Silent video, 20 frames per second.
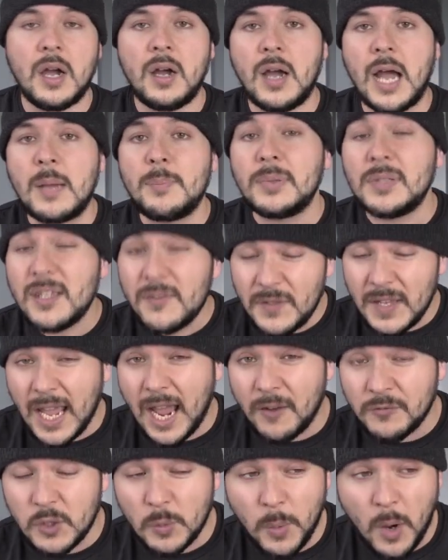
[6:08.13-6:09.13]
uh, I believe the
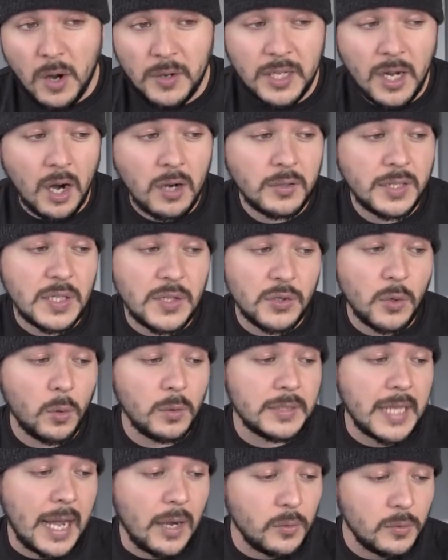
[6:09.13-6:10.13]
after party already
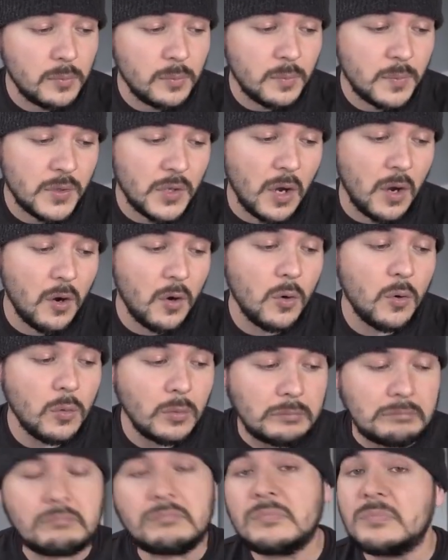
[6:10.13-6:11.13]
sold out.
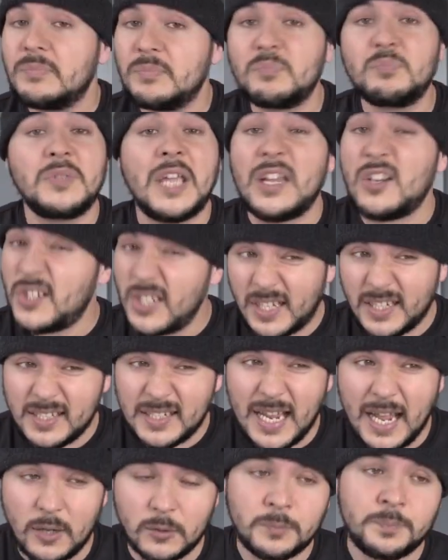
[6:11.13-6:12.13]
So get your tickets
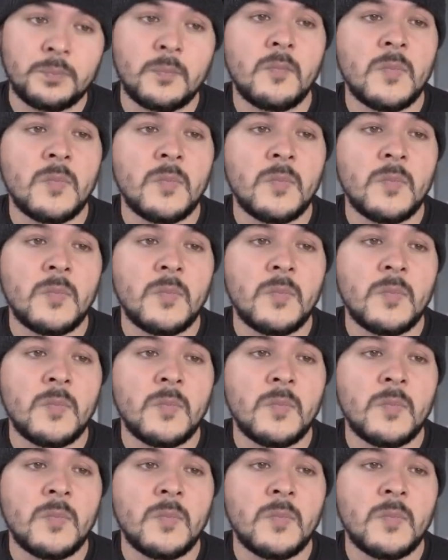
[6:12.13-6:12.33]
now.